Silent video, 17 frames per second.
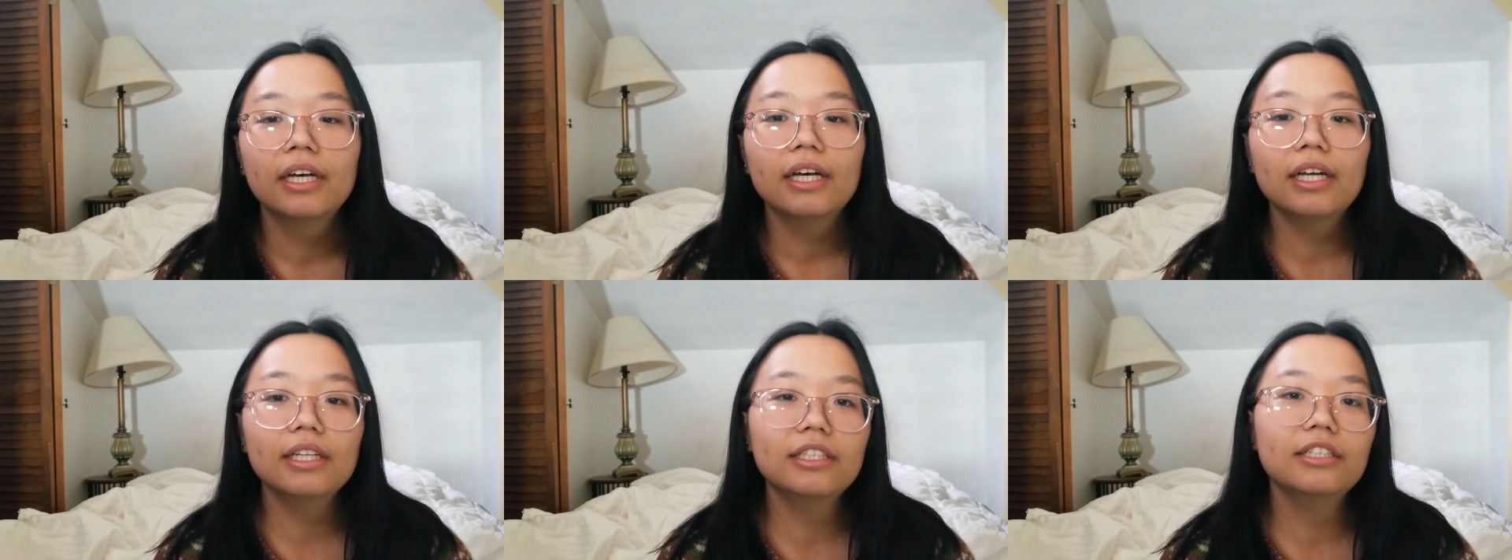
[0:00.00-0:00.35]

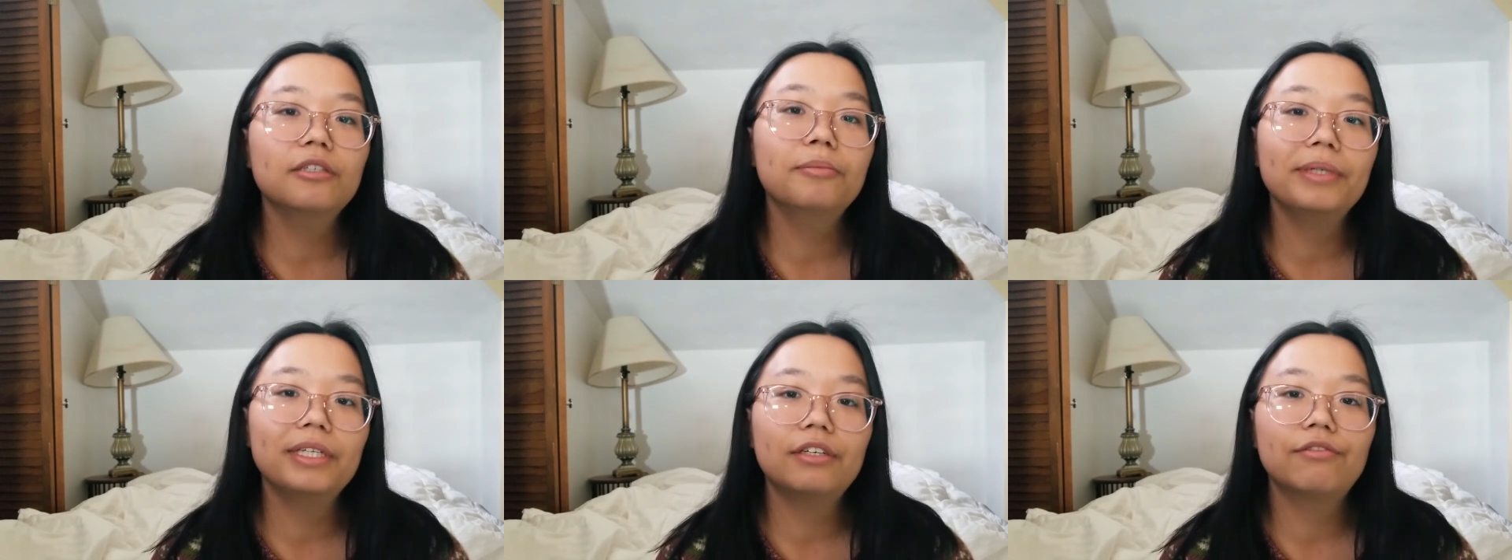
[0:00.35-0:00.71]
a
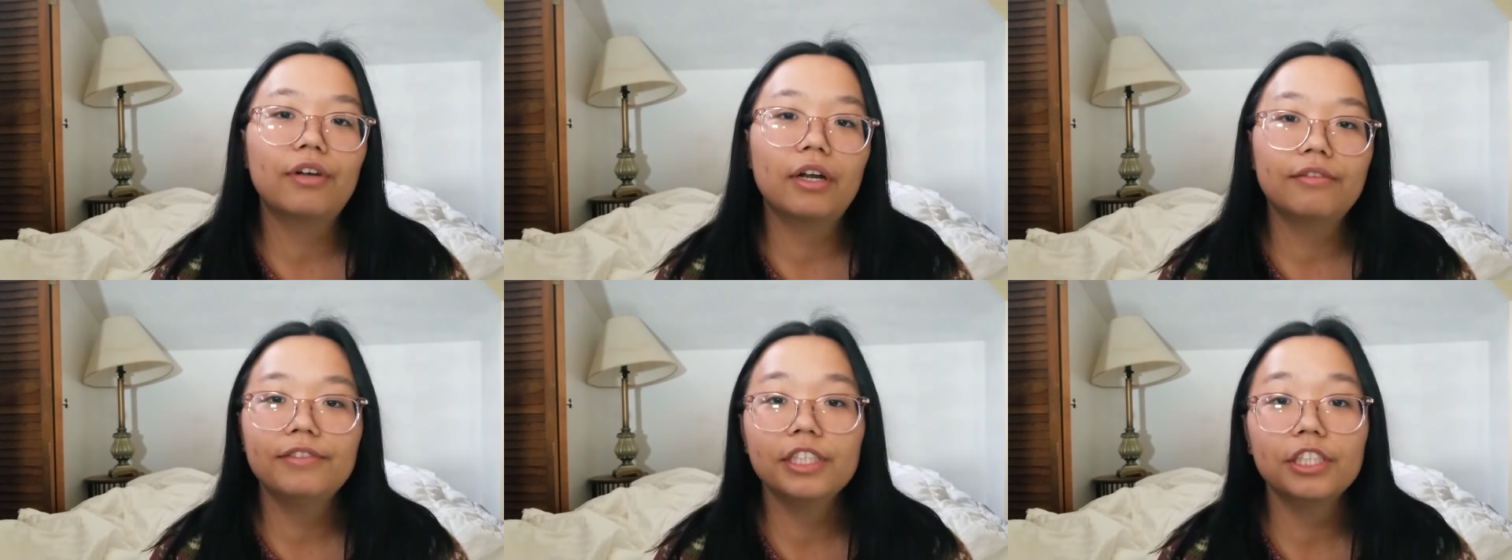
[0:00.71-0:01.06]
little bit of
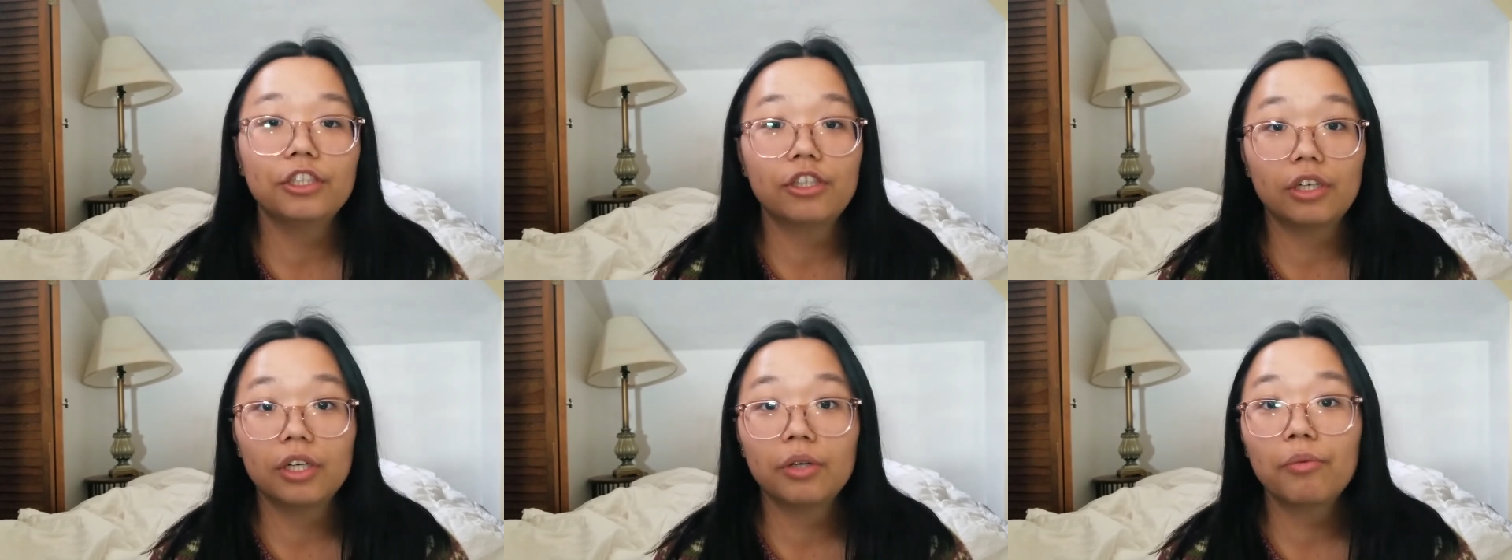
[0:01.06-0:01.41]

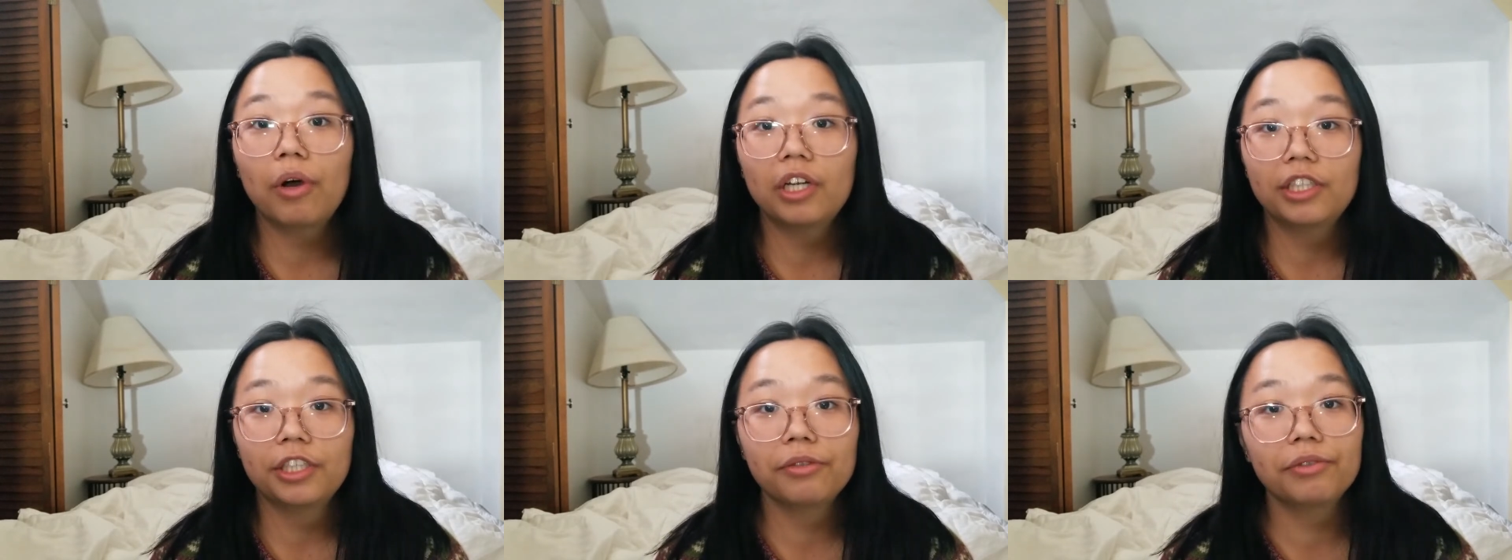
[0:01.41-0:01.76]
roughness during
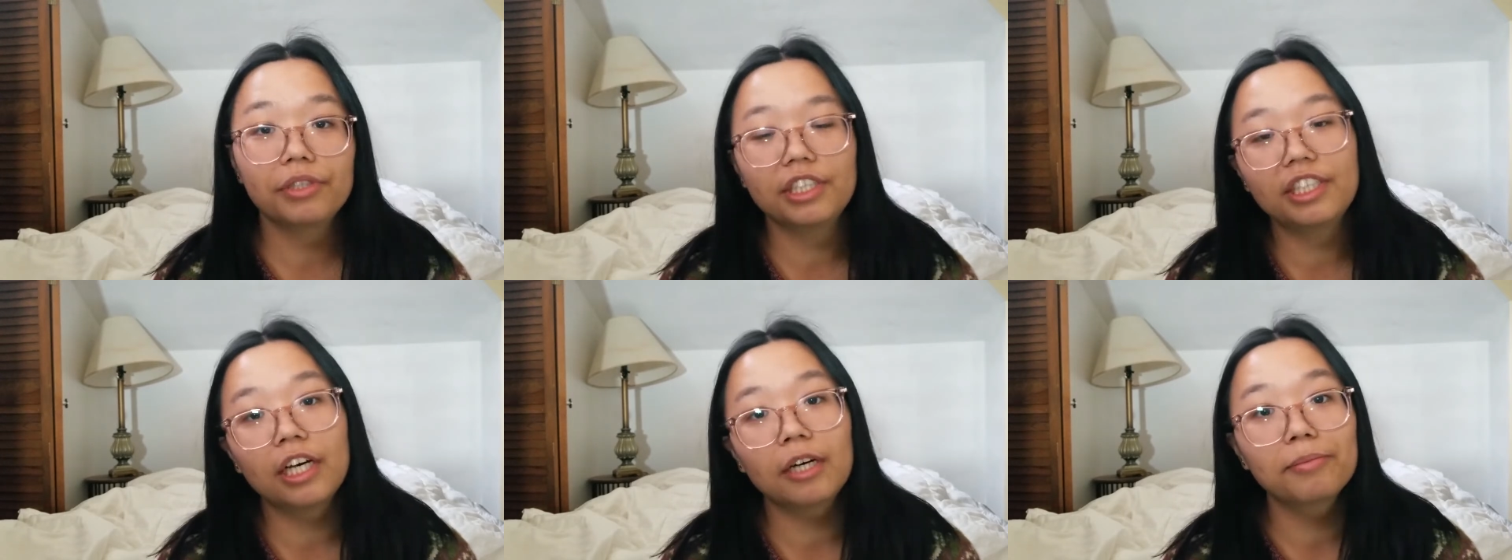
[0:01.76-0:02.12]
washing would
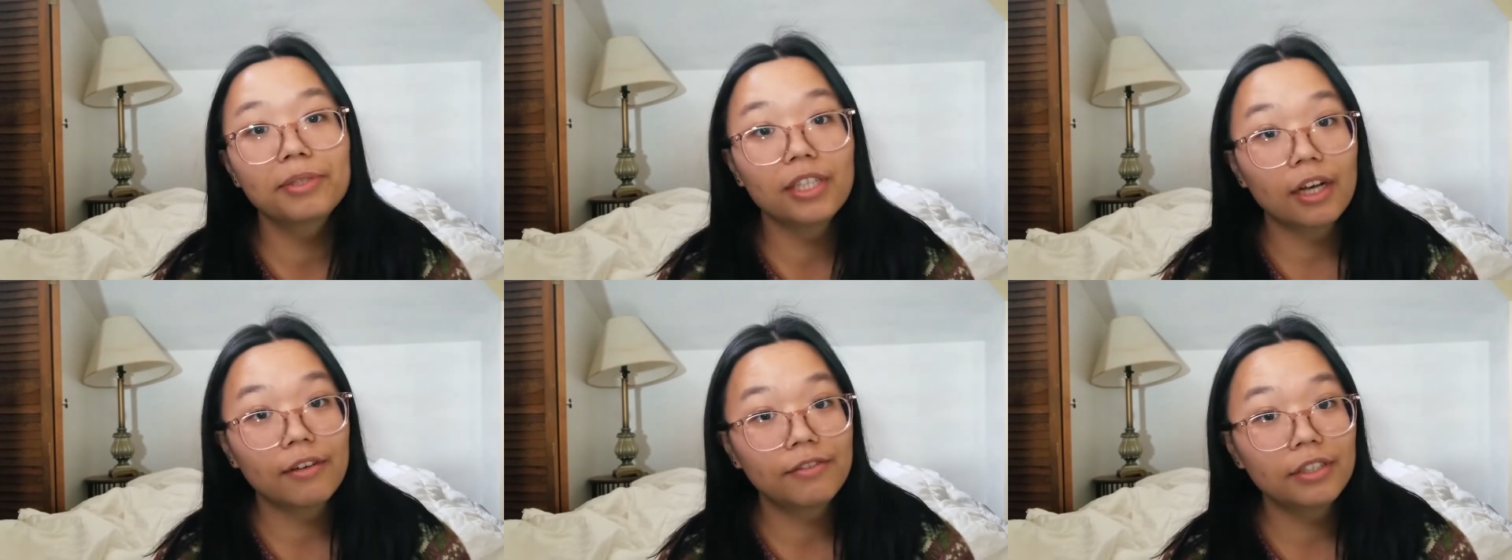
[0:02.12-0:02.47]
just help
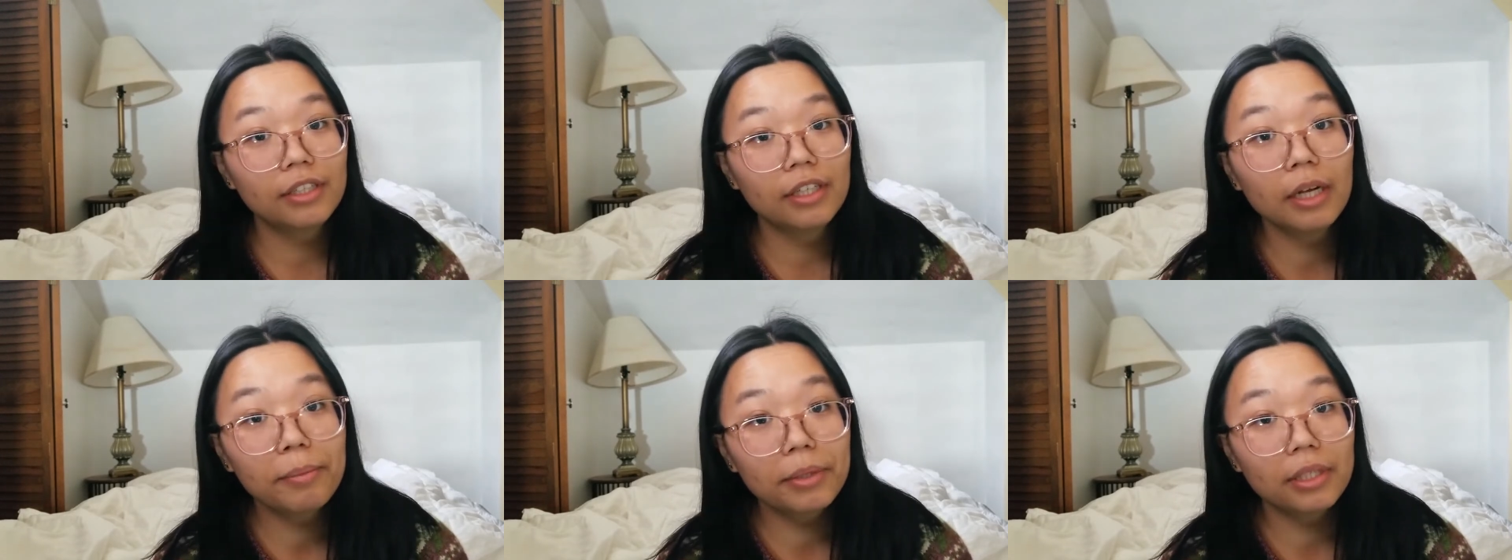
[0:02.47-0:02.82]
soften
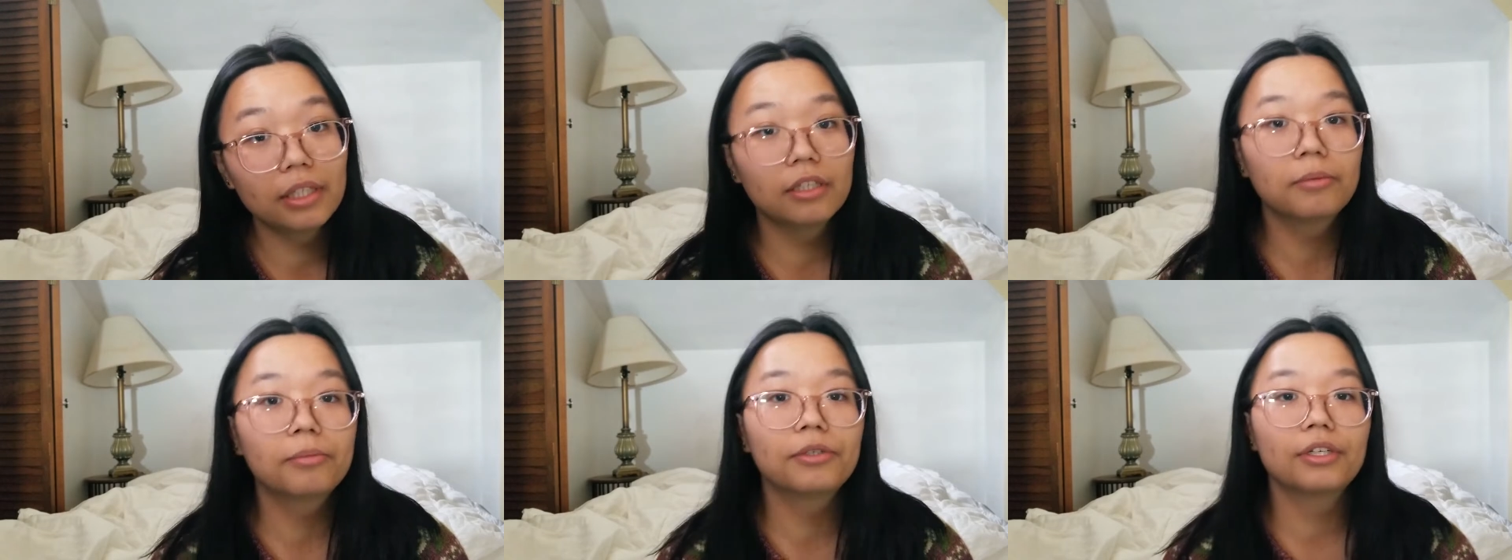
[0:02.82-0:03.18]
it up a
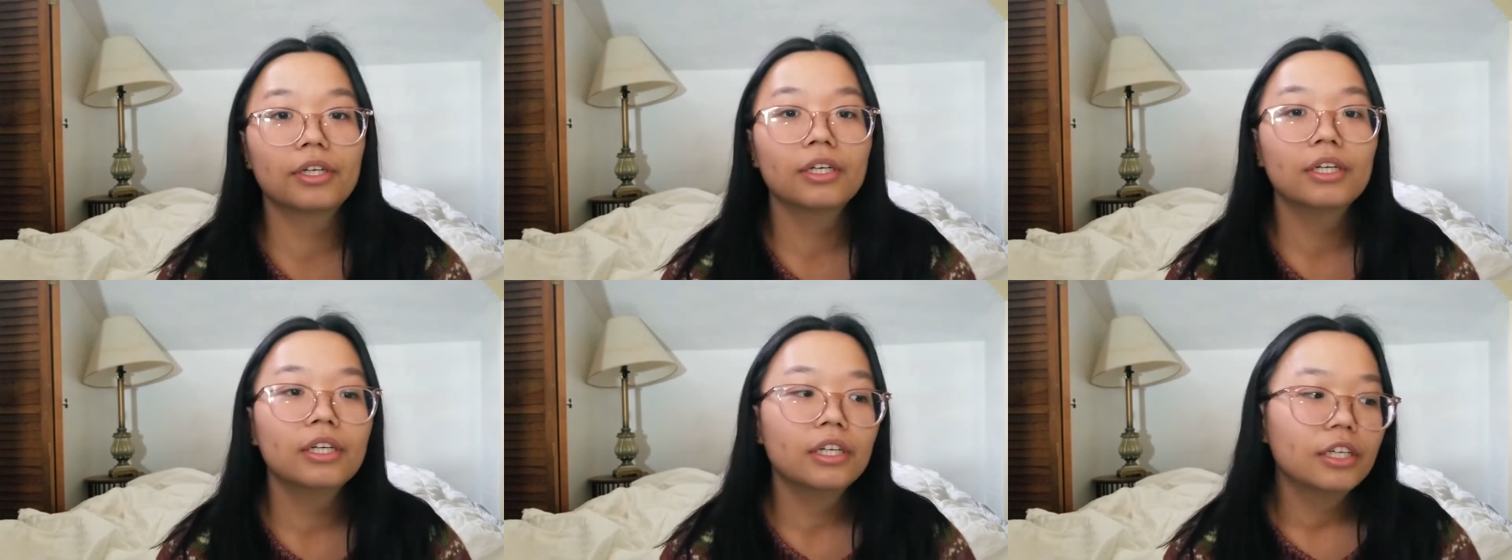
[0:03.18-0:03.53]
little
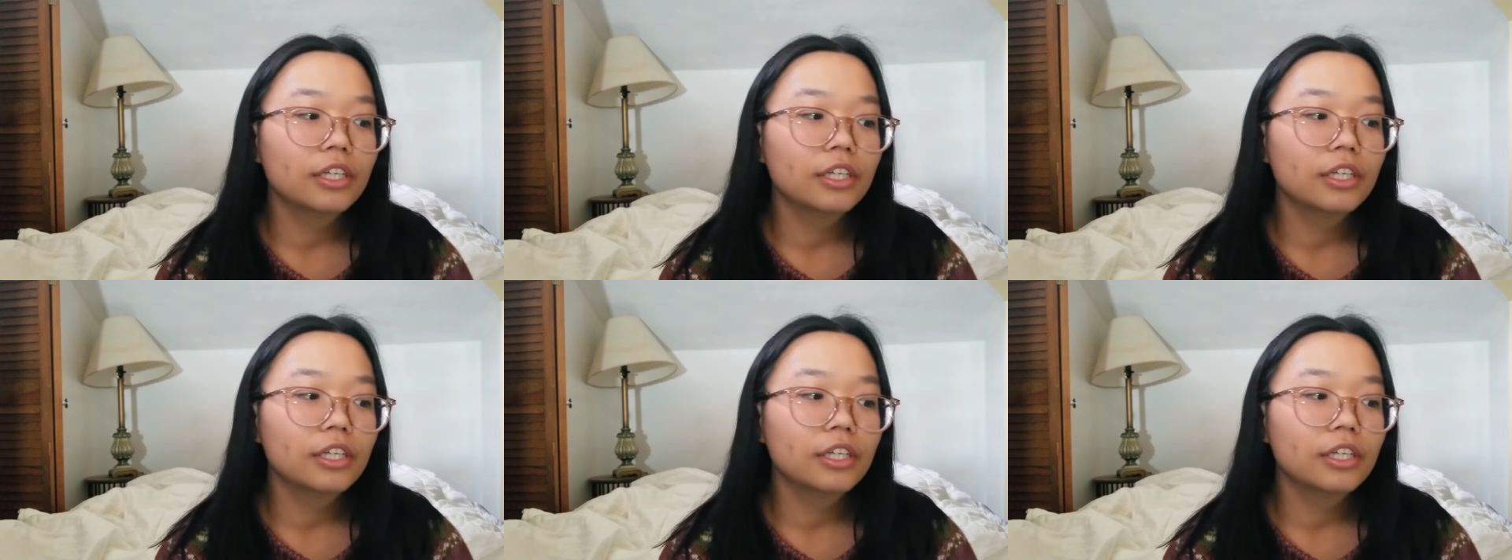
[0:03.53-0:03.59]
more.